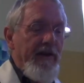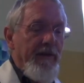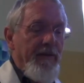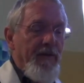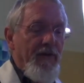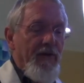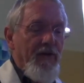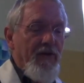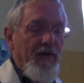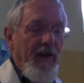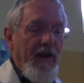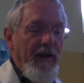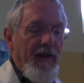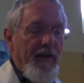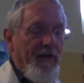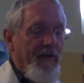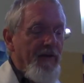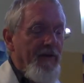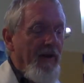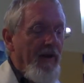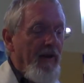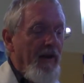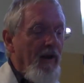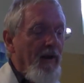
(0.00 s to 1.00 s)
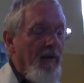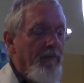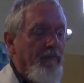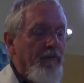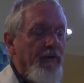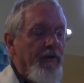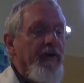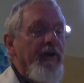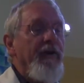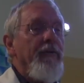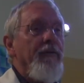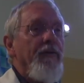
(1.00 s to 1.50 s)
of states that are
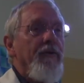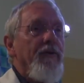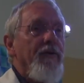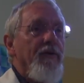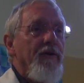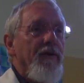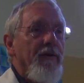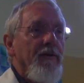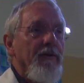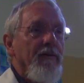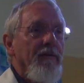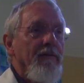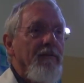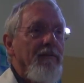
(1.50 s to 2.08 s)
produced.